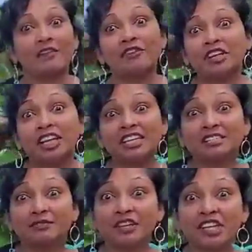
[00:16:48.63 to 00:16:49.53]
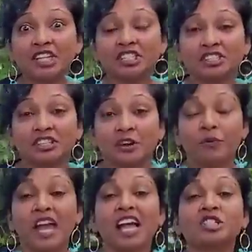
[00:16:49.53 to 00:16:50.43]
Everything is finished.
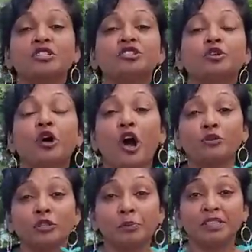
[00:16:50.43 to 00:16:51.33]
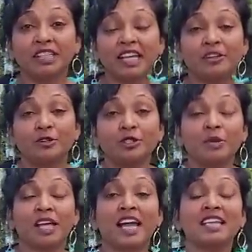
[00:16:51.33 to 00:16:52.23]
We actually took out the
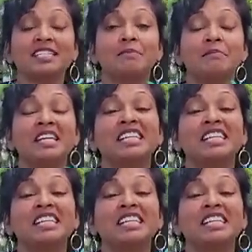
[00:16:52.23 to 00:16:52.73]
potatoes because the